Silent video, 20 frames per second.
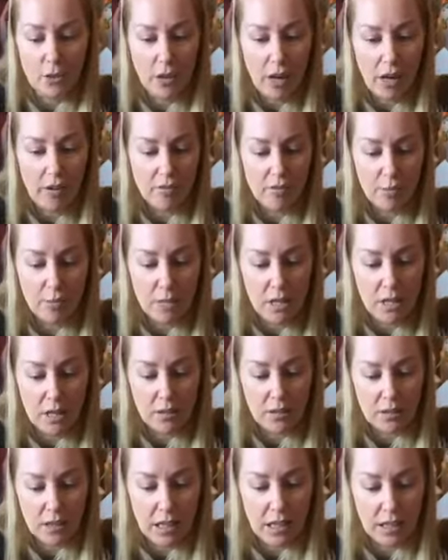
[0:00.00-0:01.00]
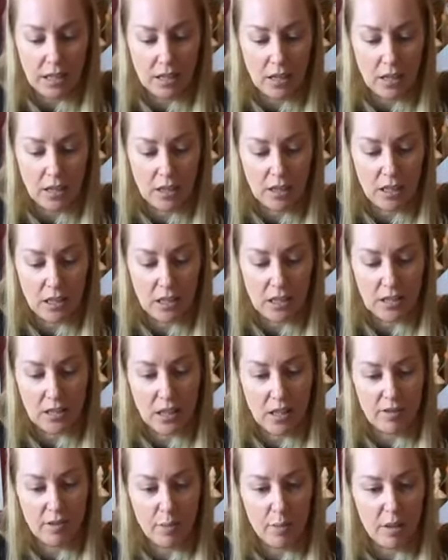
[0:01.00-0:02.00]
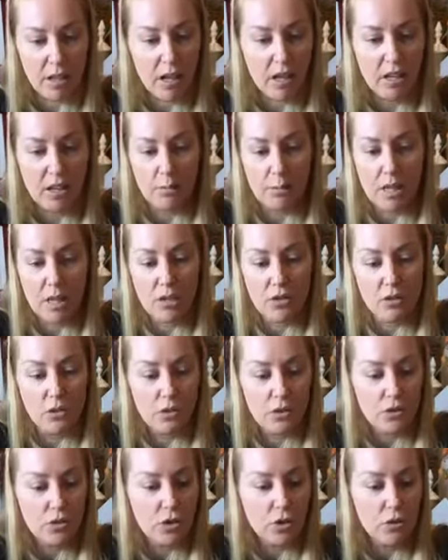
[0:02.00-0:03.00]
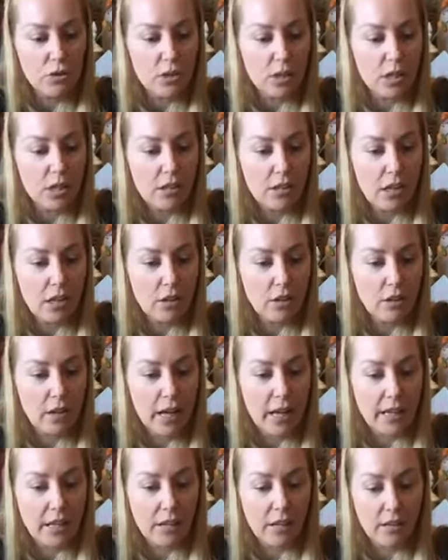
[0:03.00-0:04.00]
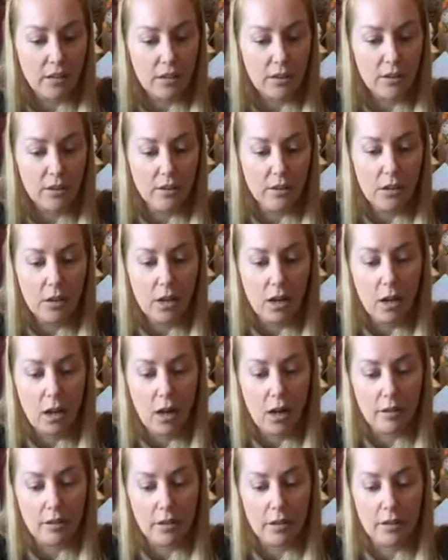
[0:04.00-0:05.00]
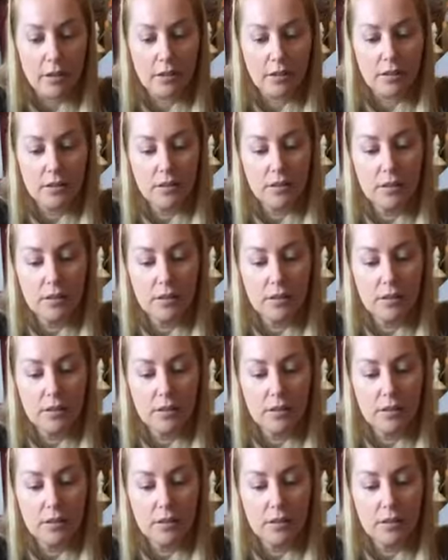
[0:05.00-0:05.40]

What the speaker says: You don't have to be into honey. It doesn't have to be honeybees. You can choose anything you like on the